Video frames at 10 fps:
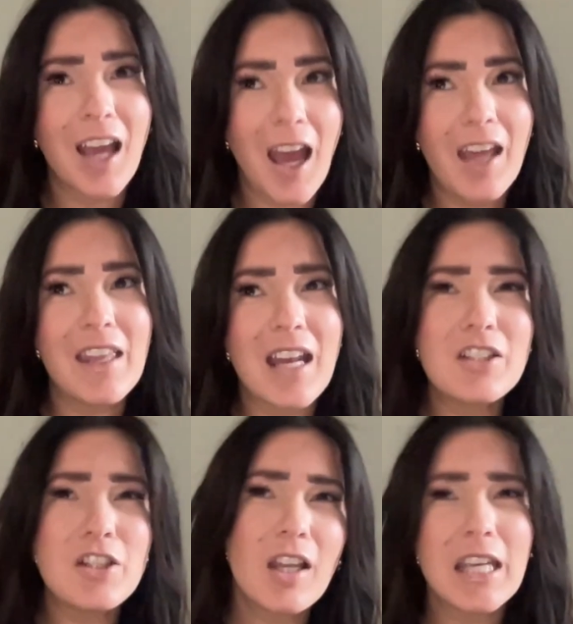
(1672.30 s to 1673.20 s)
Yeah, and
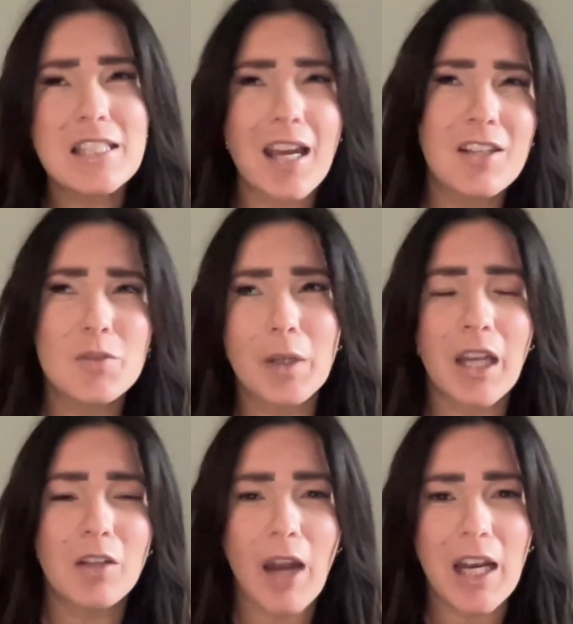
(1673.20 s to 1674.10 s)
then I taught, like, science,
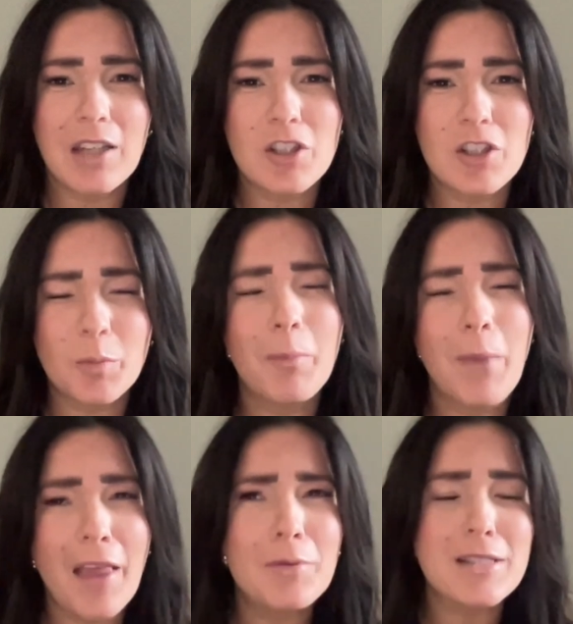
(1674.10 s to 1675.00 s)
reading, and writing too, but
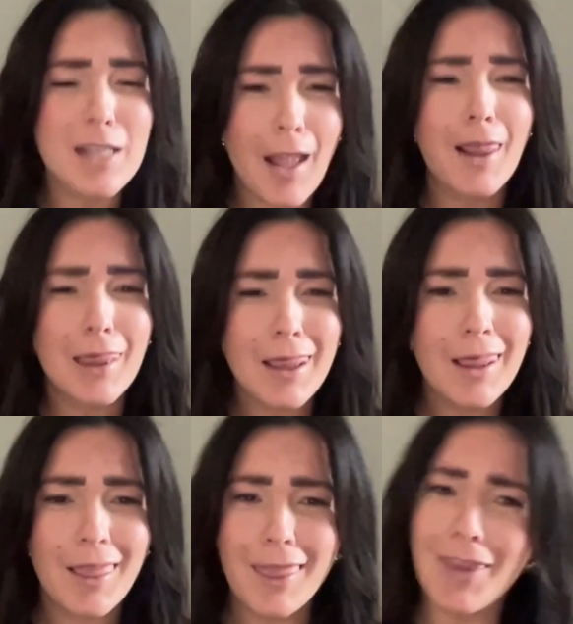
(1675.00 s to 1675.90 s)
math was, like,
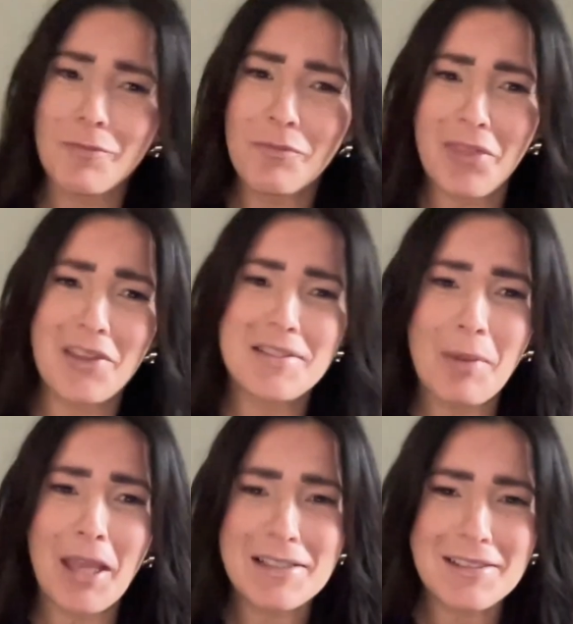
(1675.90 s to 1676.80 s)
right
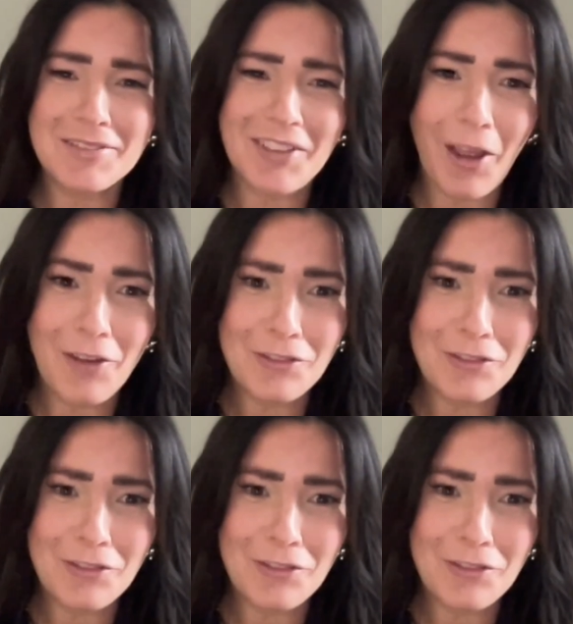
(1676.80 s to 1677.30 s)
this place.